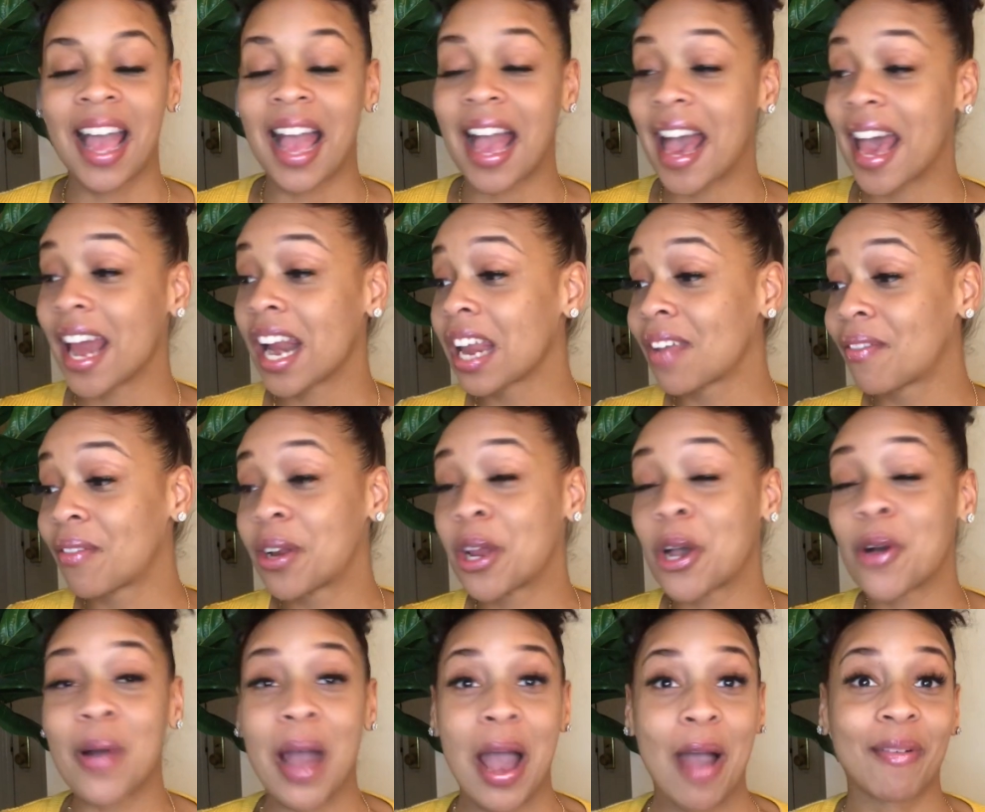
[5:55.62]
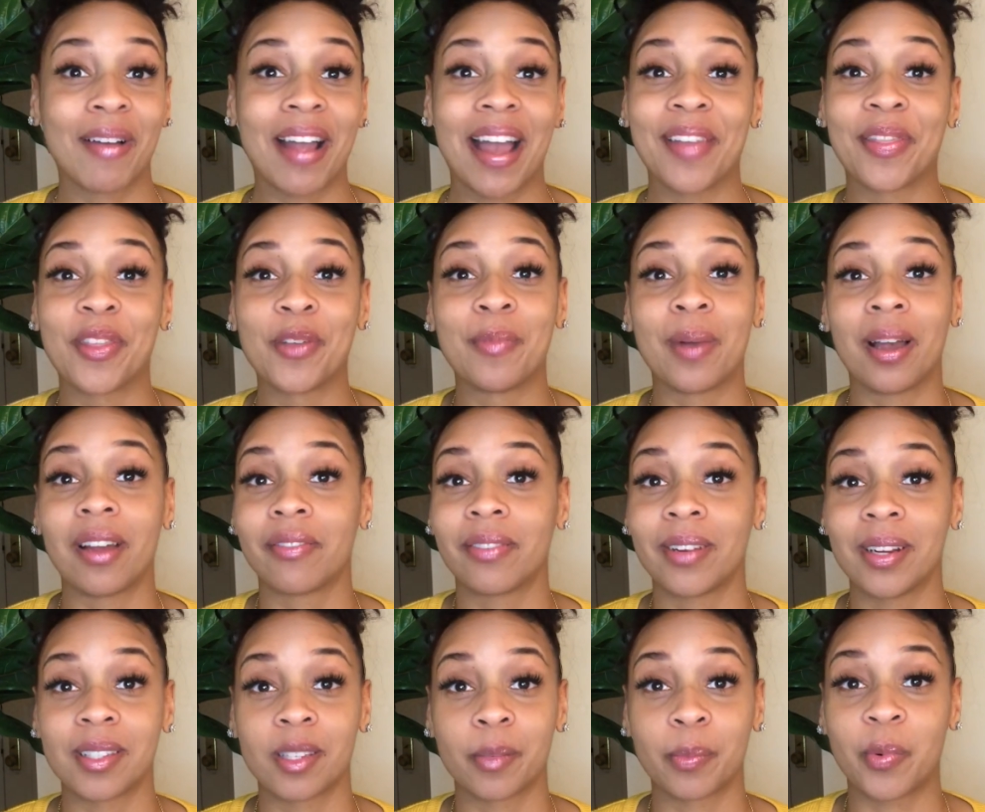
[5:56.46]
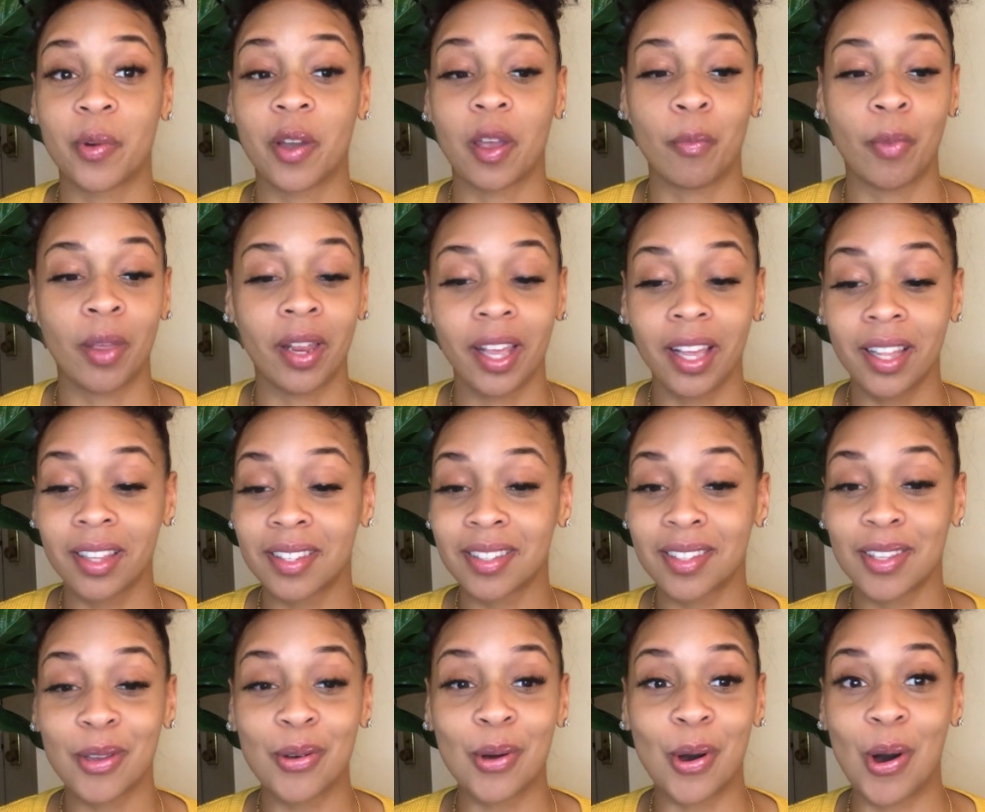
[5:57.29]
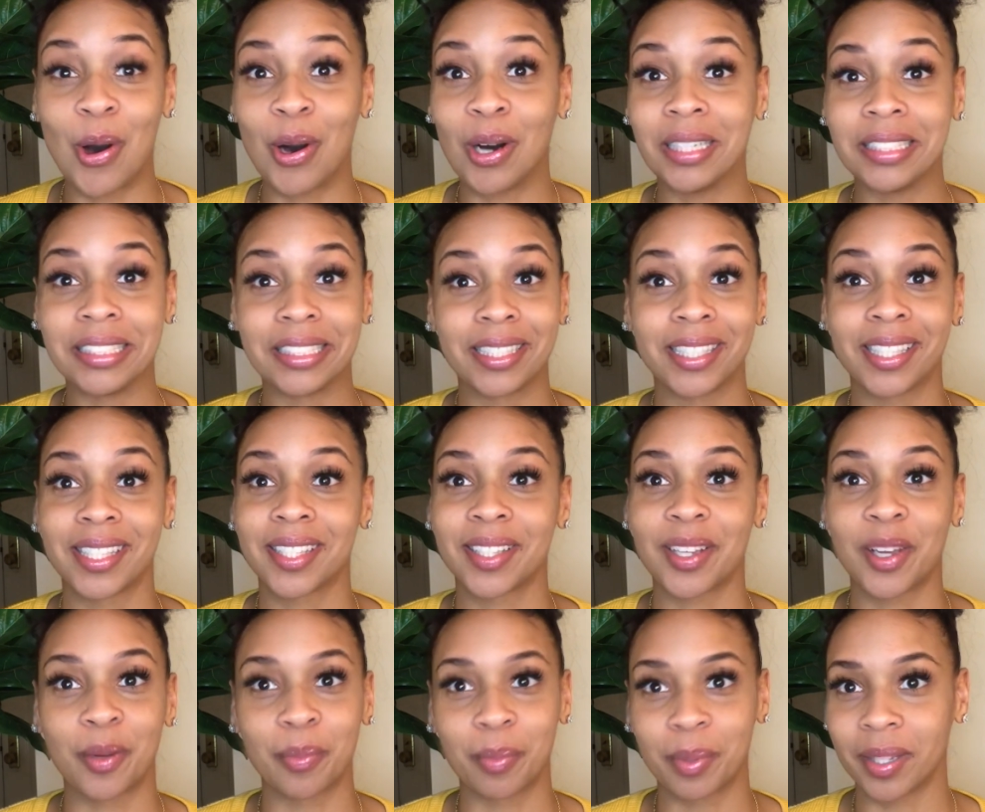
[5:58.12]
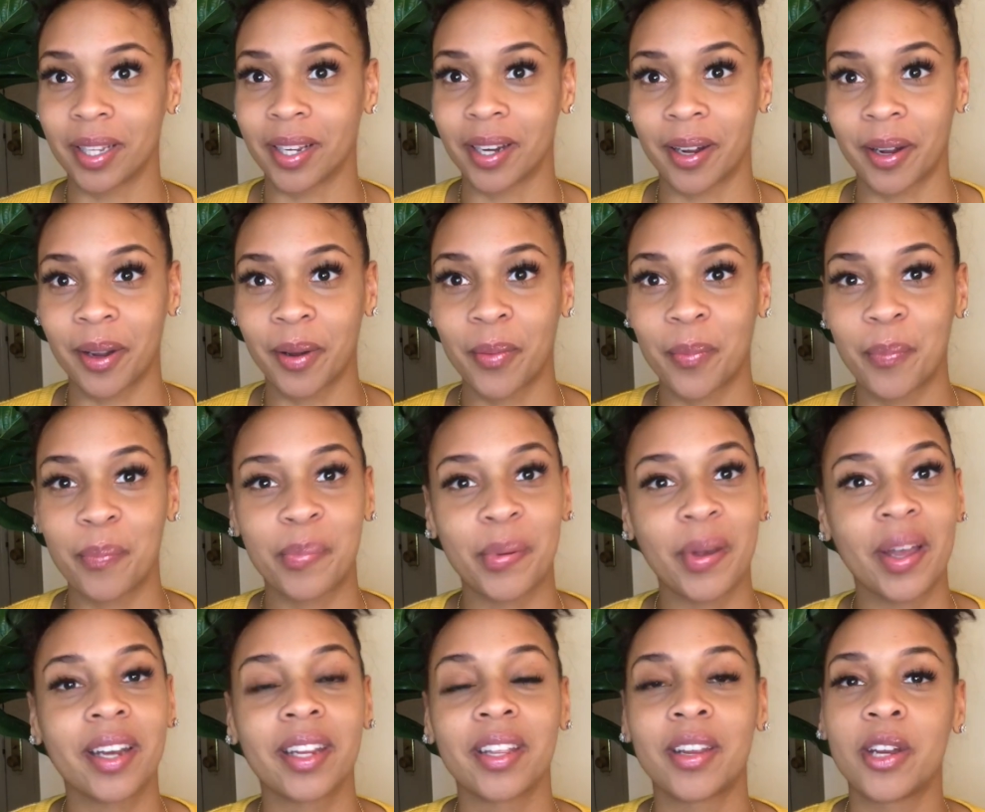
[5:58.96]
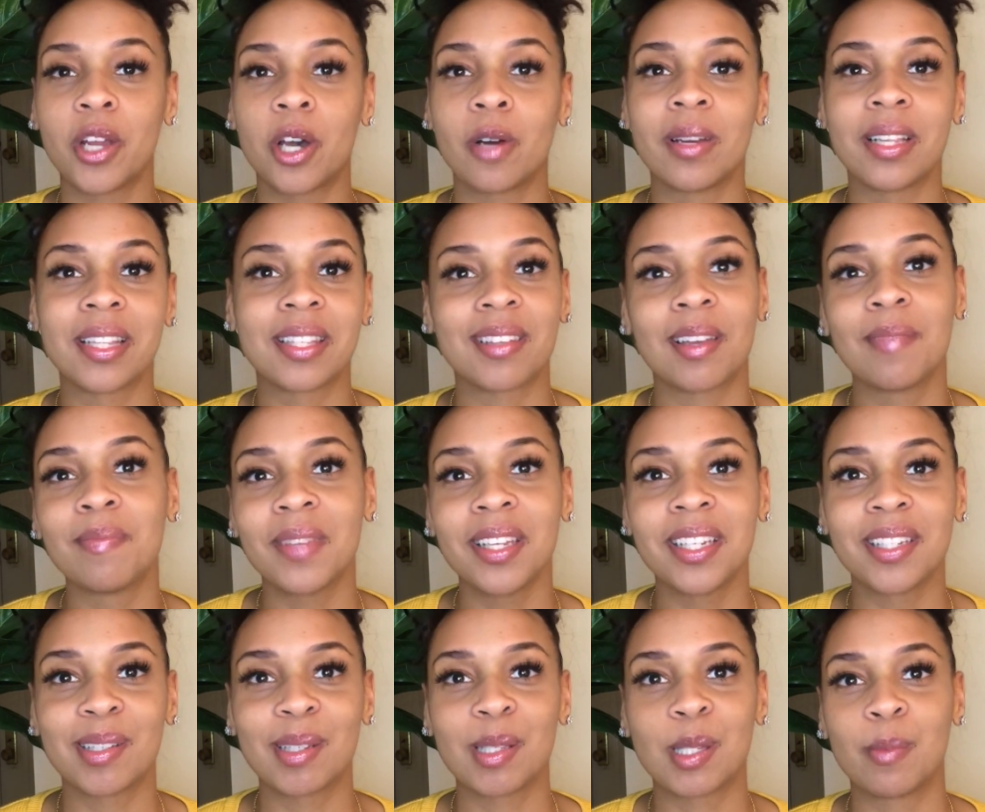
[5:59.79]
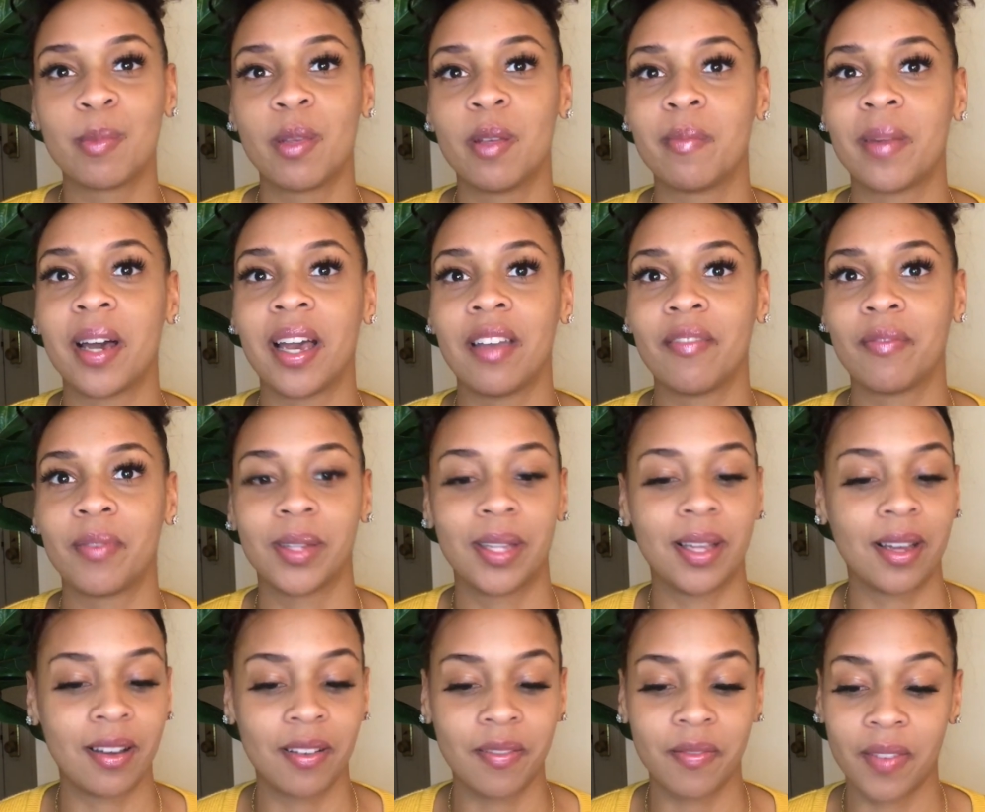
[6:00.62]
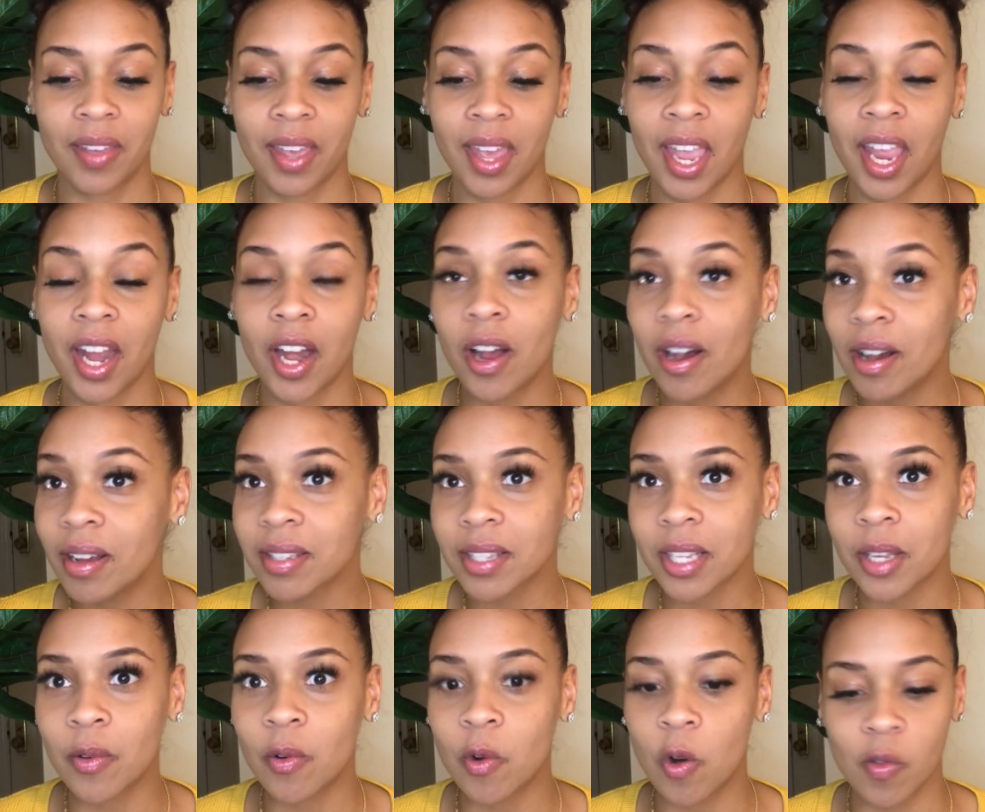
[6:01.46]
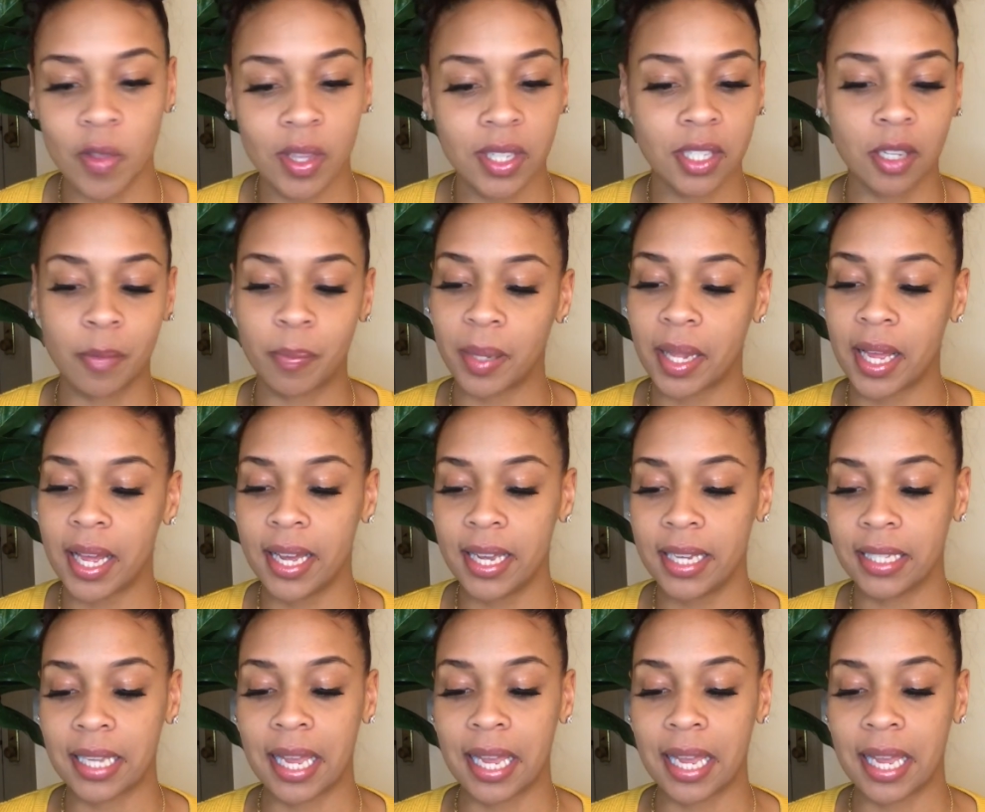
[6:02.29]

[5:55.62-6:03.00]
I don't even know how I got through my first appointment. It's still all just a blur. But it's something just to be mindful of. And also on the supplies